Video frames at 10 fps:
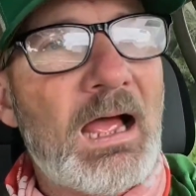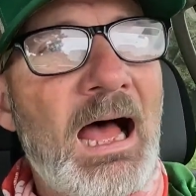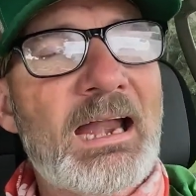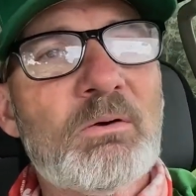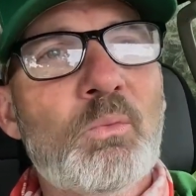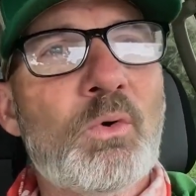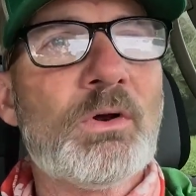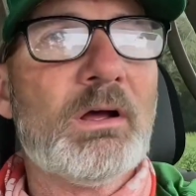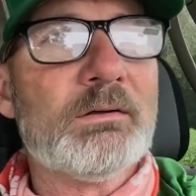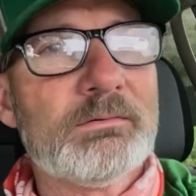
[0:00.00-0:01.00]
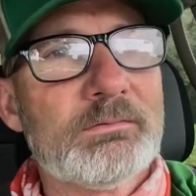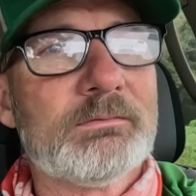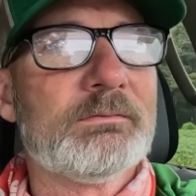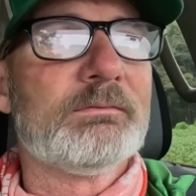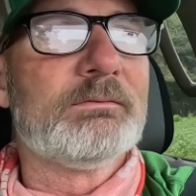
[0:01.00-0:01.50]
I didn't want to
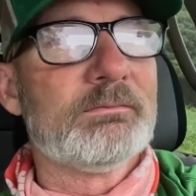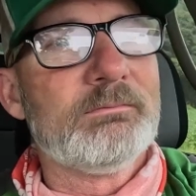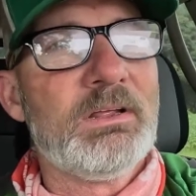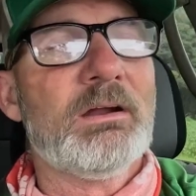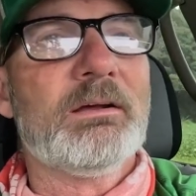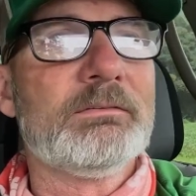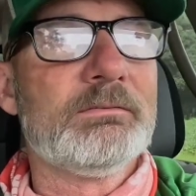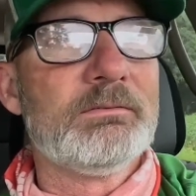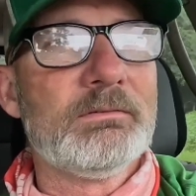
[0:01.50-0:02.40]
you know